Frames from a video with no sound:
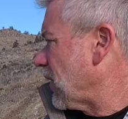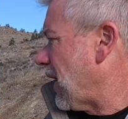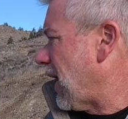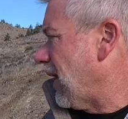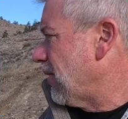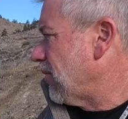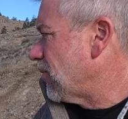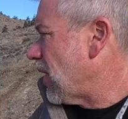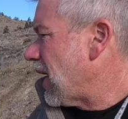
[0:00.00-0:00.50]

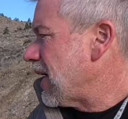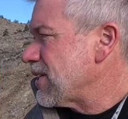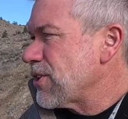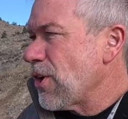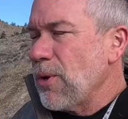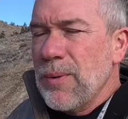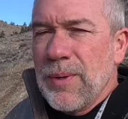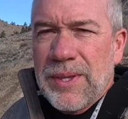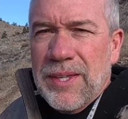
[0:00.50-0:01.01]
I
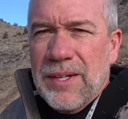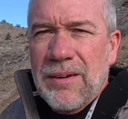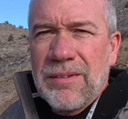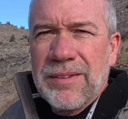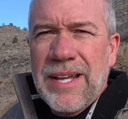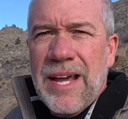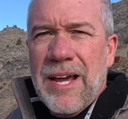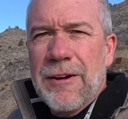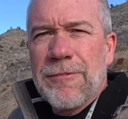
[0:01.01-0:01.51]
tow with it
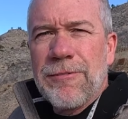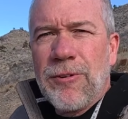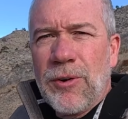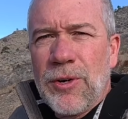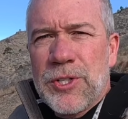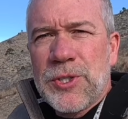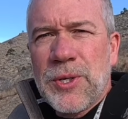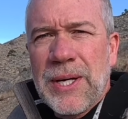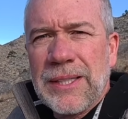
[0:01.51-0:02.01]
all day. I have
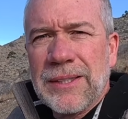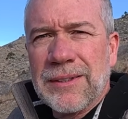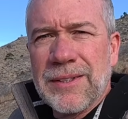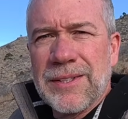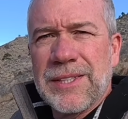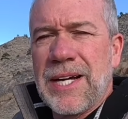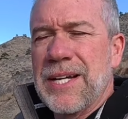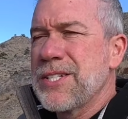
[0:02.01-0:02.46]
4 trailers.